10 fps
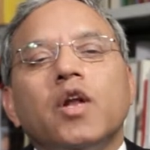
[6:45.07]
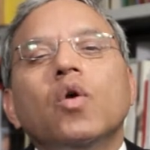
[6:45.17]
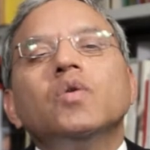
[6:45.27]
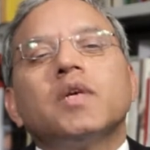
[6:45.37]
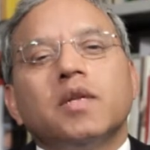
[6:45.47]

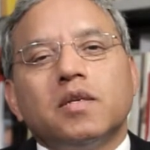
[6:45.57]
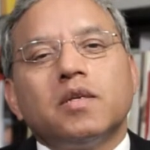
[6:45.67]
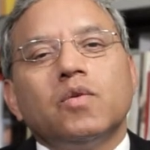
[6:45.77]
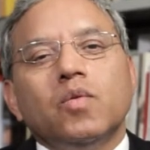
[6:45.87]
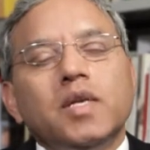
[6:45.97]
and
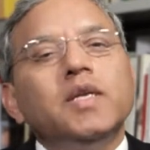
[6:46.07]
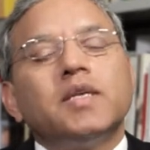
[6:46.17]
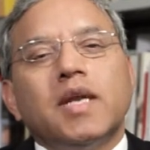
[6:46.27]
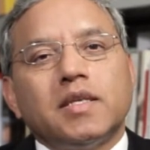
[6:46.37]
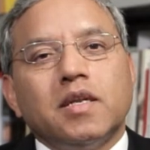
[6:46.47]
notions within
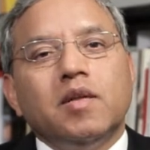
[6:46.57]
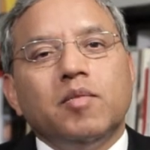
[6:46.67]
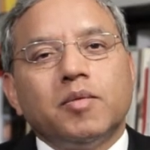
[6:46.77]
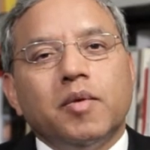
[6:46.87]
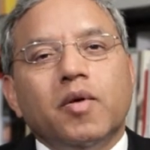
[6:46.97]
international
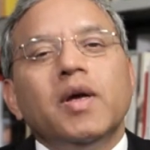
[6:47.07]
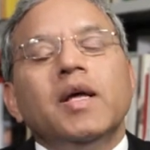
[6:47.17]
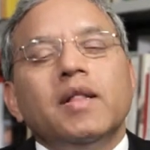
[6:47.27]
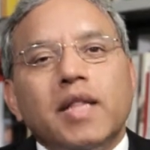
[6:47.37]
investment law?